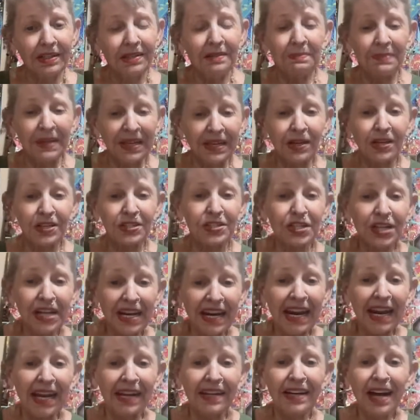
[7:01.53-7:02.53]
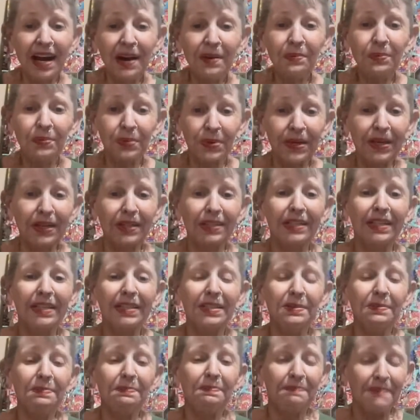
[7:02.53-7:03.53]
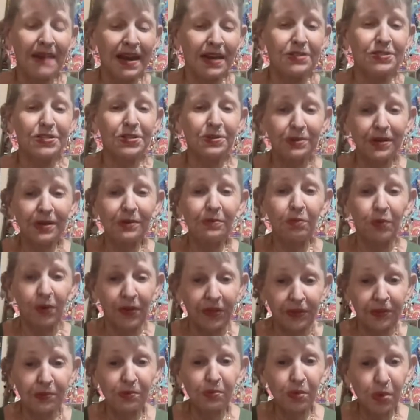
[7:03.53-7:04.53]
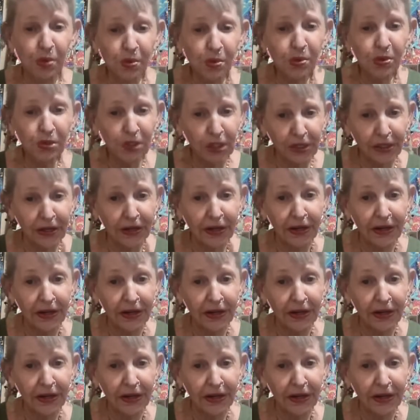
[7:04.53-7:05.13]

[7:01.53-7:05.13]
because you cannot really measure it with a ruler.